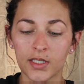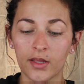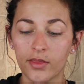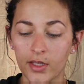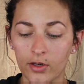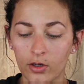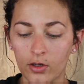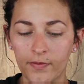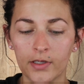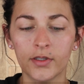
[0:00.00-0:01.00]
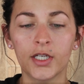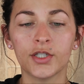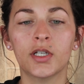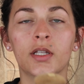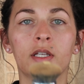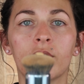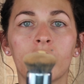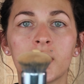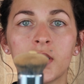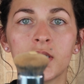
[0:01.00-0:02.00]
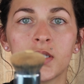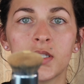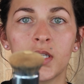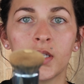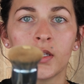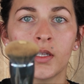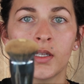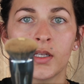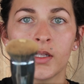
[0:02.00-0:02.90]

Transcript: It's a thicker foundation, like you guys can see,